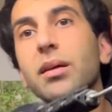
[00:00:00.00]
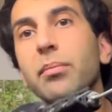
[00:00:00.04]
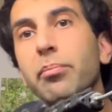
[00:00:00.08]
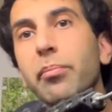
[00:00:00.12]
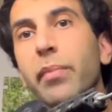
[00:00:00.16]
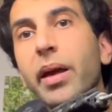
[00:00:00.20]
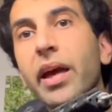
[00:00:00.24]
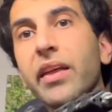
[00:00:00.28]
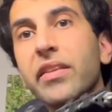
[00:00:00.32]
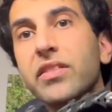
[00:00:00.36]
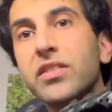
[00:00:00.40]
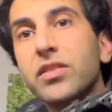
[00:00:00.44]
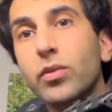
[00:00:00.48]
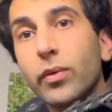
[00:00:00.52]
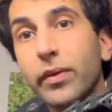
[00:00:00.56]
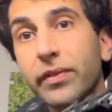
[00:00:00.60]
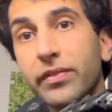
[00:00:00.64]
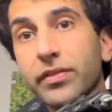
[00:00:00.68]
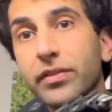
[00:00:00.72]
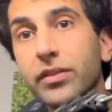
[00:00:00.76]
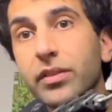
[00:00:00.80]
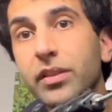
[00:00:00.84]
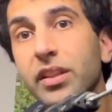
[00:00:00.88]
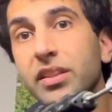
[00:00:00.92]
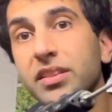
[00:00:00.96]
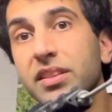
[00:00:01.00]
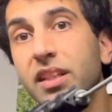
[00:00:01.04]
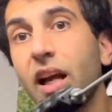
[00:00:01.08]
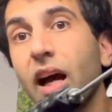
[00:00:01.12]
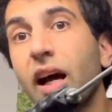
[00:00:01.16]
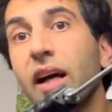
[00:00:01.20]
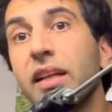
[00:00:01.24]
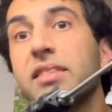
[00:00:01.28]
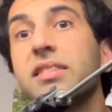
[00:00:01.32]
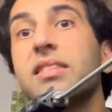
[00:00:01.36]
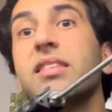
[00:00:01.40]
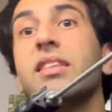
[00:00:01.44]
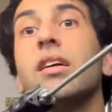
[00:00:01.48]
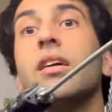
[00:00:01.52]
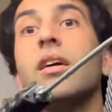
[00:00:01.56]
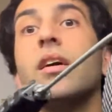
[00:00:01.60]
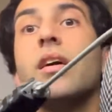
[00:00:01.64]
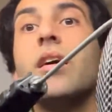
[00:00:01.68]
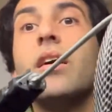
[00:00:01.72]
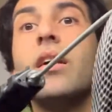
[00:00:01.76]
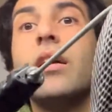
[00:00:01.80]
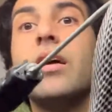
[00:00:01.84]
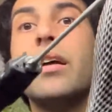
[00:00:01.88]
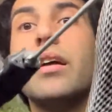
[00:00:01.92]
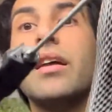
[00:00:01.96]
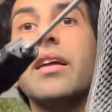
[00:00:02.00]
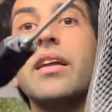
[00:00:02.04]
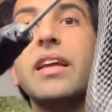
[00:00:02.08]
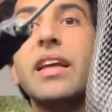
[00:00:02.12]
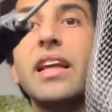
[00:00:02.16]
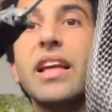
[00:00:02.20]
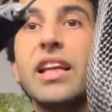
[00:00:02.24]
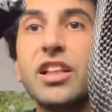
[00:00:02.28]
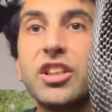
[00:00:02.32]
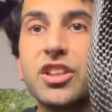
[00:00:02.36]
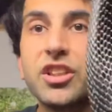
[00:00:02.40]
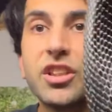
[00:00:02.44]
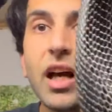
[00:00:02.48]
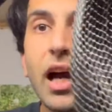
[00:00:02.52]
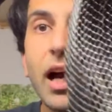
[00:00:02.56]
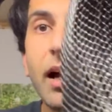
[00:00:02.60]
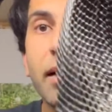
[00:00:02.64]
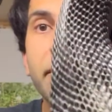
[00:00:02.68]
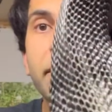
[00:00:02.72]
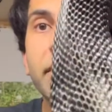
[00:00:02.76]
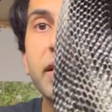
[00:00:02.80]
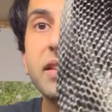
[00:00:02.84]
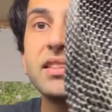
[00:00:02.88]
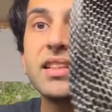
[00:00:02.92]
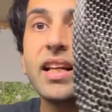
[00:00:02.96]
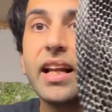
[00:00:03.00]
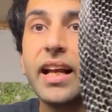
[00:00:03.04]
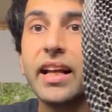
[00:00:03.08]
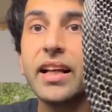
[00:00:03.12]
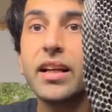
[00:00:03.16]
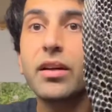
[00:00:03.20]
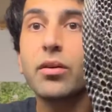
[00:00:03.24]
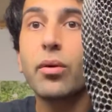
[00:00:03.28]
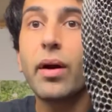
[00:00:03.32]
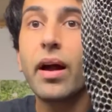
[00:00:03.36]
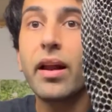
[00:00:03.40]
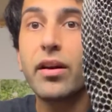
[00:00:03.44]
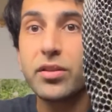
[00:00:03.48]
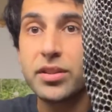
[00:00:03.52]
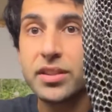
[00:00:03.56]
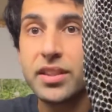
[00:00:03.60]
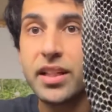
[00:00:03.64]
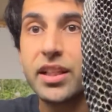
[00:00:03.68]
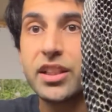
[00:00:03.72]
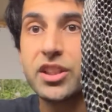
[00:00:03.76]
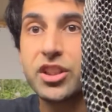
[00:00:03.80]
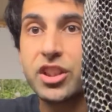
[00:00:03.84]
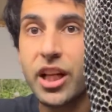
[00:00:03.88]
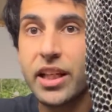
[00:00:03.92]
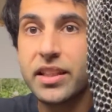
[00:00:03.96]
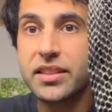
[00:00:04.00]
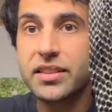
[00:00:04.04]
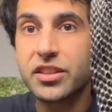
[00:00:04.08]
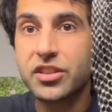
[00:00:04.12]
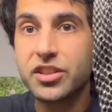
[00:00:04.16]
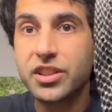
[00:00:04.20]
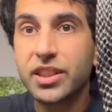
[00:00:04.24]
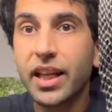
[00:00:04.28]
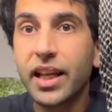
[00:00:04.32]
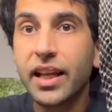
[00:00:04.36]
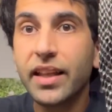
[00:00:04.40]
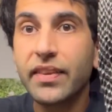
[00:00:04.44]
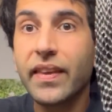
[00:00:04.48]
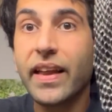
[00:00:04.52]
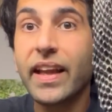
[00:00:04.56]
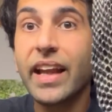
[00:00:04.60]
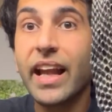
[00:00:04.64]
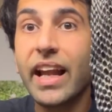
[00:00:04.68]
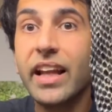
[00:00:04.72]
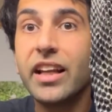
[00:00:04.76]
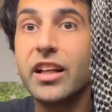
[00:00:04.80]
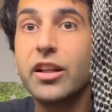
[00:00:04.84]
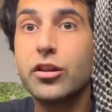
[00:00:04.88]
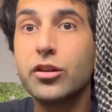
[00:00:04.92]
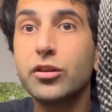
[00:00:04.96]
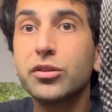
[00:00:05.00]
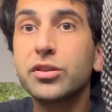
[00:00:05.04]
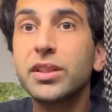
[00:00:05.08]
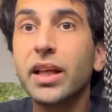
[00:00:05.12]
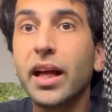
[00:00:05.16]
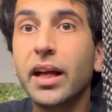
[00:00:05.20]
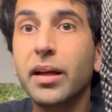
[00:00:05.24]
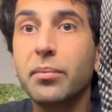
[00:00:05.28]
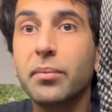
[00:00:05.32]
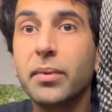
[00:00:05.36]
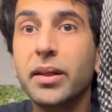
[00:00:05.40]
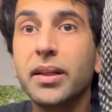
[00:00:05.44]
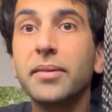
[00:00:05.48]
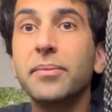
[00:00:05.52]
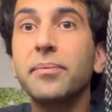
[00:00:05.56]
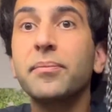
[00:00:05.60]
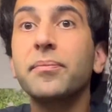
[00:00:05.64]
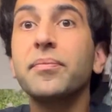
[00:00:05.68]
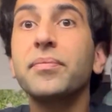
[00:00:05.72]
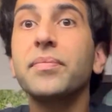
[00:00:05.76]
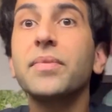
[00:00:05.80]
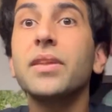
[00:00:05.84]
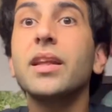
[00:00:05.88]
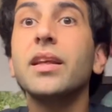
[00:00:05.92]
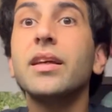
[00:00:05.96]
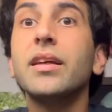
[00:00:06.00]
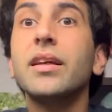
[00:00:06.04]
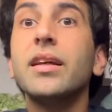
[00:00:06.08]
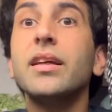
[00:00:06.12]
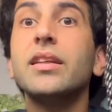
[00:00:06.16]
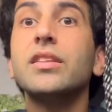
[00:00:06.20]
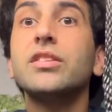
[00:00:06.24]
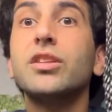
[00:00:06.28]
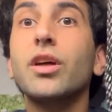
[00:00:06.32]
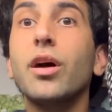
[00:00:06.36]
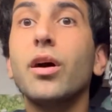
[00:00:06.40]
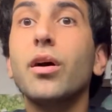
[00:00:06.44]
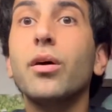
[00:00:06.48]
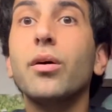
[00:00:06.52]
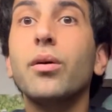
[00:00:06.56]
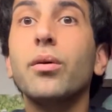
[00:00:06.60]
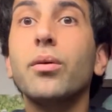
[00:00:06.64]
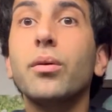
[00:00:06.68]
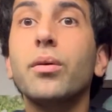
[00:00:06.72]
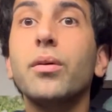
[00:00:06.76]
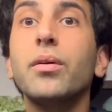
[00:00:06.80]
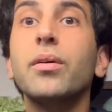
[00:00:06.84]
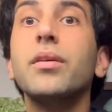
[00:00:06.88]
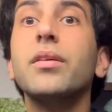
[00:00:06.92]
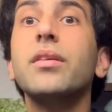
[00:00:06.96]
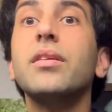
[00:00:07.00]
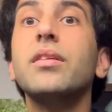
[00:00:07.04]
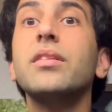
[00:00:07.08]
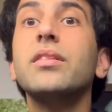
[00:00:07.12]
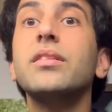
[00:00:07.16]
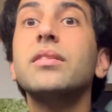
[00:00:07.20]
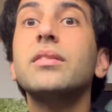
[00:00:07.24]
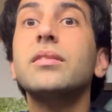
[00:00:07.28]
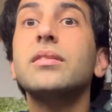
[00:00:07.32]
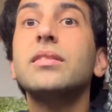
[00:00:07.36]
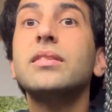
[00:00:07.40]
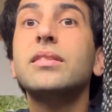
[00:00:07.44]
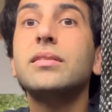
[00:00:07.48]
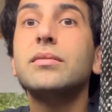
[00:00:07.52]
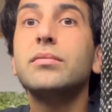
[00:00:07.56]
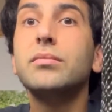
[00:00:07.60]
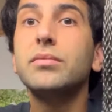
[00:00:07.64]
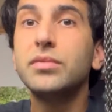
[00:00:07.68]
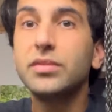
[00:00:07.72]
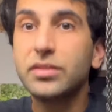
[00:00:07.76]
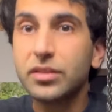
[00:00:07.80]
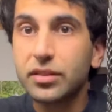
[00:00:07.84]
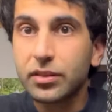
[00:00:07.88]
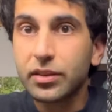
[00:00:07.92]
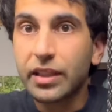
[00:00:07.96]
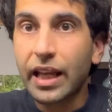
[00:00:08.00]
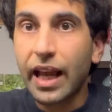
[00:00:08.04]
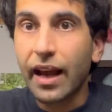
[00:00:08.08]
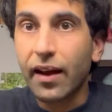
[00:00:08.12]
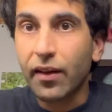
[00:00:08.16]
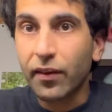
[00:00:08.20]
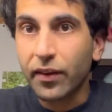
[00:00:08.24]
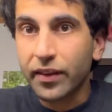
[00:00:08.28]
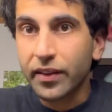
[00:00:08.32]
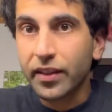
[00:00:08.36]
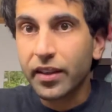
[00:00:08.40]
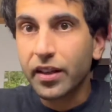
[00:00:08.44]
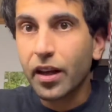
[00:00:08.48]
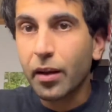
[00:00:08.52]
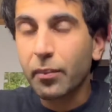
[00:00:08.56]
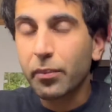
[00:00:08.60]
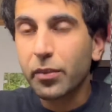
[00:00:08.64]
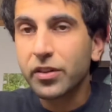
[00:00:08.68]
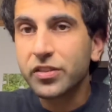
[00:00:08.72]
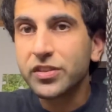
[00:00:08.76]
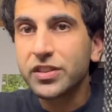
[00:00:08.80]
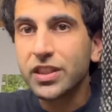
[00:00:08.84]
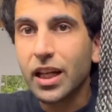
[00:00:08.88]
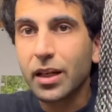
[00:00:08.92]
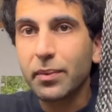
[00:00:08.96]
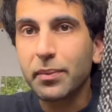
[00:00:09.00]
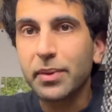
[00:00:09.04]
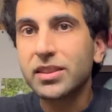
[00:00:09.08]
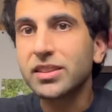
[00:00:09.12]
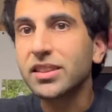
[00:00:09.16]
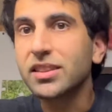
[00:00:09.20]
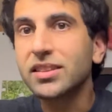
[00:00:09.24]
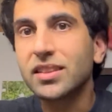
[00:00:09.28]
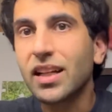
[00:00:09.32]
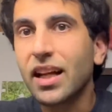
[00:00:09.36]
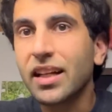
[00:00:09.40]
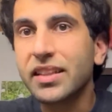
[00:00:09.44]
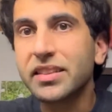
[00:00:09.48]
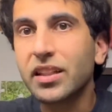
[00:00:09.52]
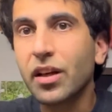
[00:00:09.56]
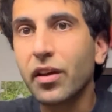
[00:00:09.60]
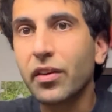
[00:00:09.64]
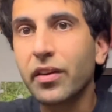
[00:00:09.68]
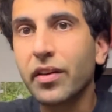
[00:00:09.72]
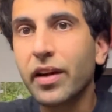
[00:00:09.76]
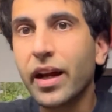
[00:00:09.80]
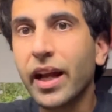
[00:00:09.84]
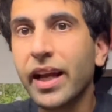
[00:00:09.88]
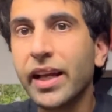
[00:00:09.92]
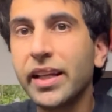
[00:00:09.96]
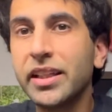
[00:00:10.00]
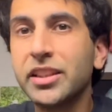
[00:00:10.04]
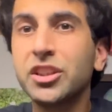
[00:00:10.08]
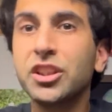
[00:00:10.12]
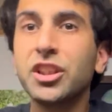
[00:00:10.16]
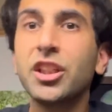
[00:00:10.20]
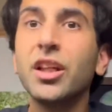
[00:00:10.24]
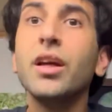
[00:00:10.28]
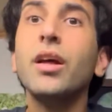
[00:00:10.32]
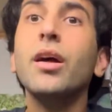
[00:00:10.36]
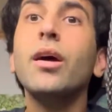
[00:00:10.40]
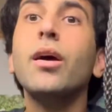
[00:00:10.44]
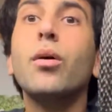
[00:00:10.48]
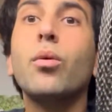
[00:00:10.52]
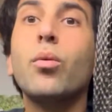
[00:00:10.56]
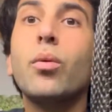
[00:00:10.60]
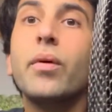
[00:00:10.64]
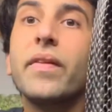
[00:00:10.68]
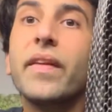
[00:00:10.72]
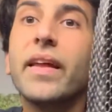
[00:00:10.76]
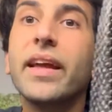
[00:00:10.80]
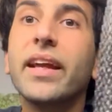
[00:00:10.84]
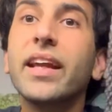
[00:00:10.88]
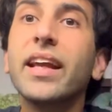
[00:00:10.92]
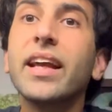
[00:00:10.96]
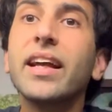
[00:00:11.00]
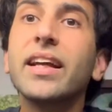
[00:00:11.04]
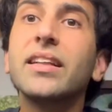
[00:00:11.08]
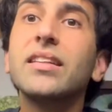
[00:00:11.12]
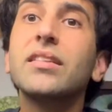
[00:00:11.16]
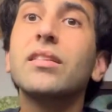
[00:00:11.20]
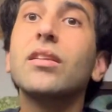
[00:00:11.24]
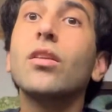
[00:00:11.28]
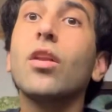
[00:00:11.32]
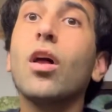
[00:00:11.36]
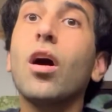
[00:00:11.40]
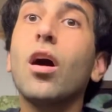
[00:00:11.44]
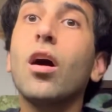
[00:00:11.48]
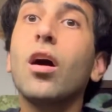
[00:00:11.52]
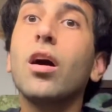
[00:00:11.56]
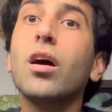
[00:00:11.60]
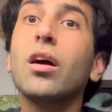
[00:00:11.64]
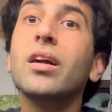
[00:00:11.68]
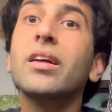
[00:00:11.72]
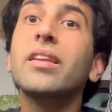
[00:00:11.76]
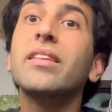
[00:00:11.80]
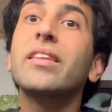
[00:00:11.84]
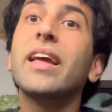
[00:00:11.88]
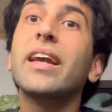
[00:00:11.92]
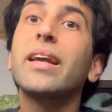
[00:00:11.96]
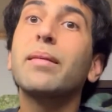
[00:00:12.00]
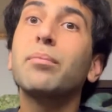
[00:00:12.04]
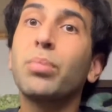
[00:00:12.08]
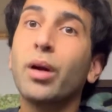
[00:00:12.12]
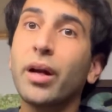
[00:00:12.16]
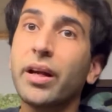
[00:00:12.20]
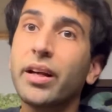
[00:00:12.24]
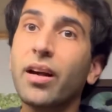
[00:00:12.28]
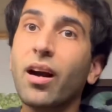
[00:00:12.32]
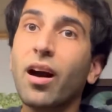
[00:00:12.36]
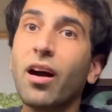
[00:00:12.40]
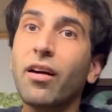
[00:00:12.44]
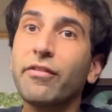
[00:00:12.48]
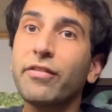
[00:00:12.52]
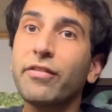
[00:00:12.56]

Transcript: myths we've discussed. Each time the rattlesnake sheds their skin, they gain a new segment. So counting the number of segments does not tell their age. When they get long, they break off